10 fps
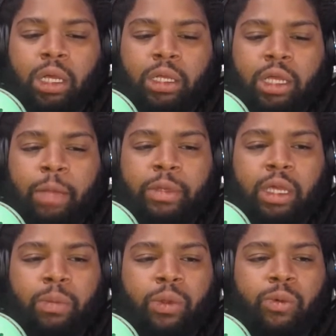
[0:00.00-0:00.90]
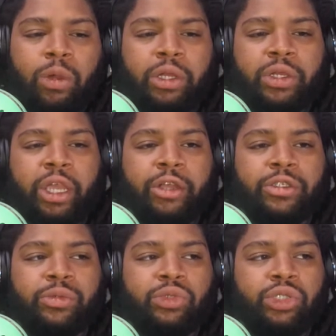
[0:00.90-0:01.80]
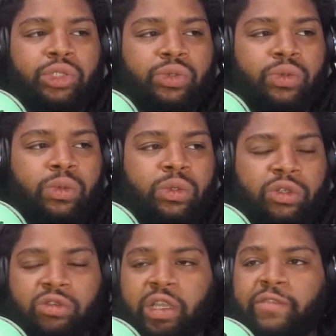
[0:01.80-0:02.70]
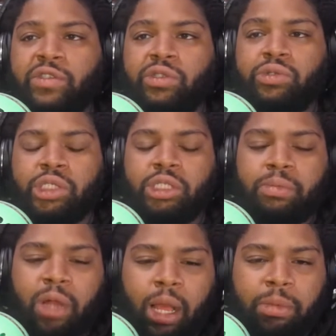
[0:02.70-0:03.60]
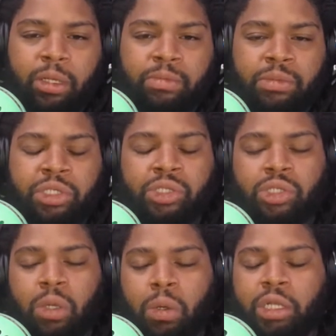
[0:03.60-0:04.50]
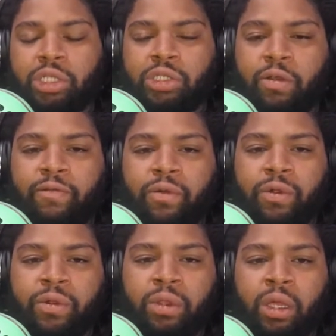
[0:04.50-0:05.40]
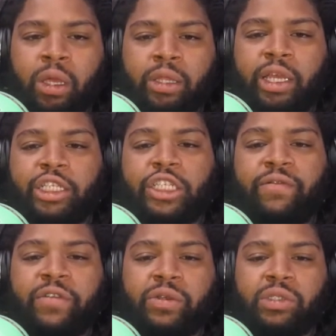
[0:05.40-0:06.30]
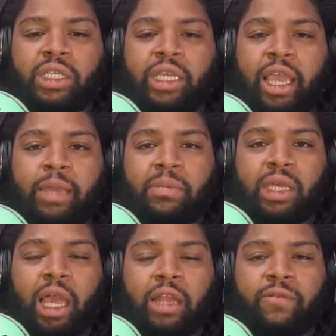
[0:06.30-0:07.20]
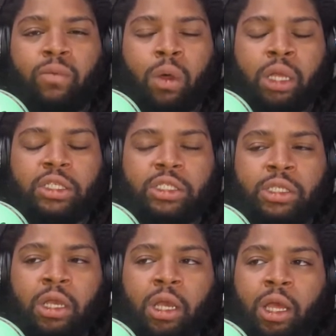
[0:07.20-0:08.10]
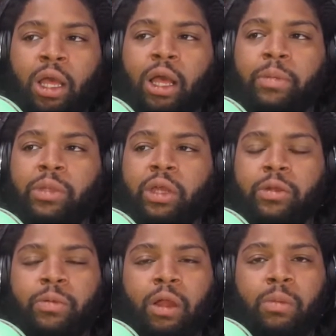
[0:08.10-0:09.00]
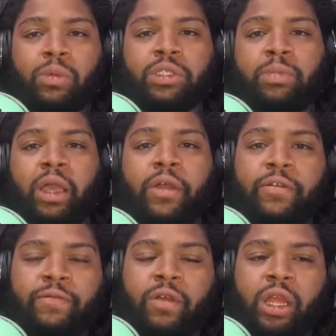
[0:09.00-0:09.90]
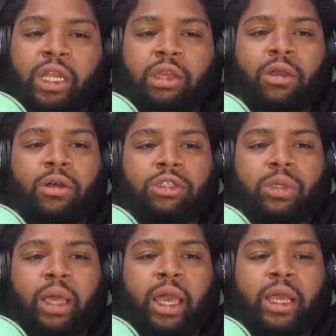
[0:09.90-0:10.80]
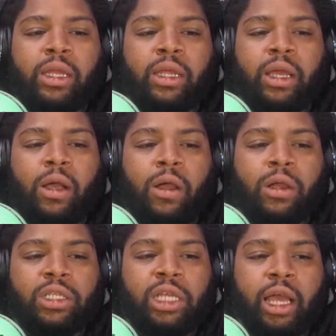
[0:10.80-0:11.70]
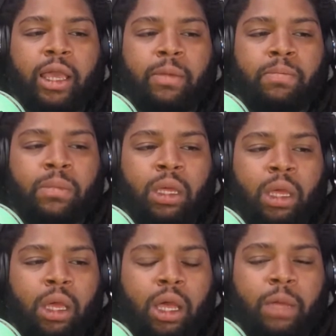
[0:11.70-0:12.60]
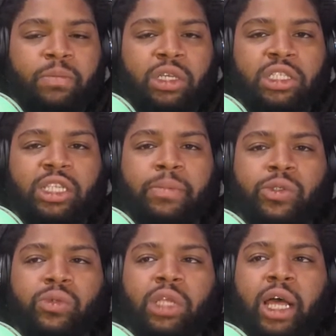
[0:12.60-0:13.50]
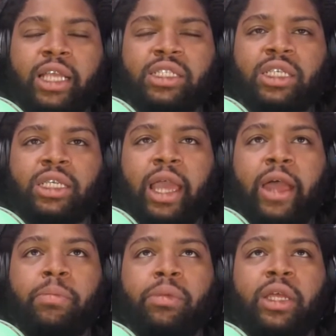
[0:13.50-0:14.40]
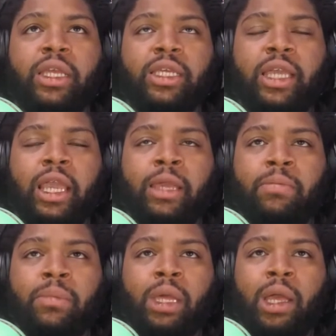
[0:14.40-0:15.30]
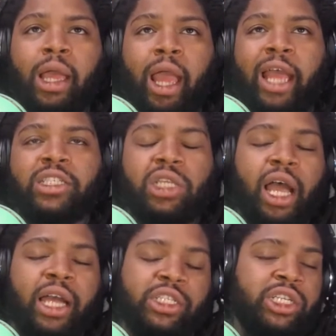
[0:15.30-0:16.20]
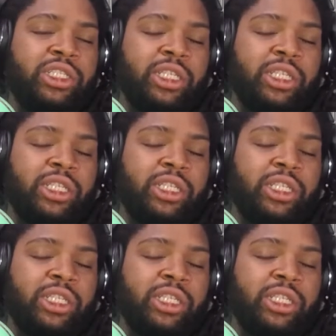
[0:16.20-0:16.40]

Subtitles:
coming up with what her character would do or creative solutions to problems and so on and so forth that she feels the game kind of wants. The other problem was my other friend. He also had a hard time conceptualizing how to play the game as not just a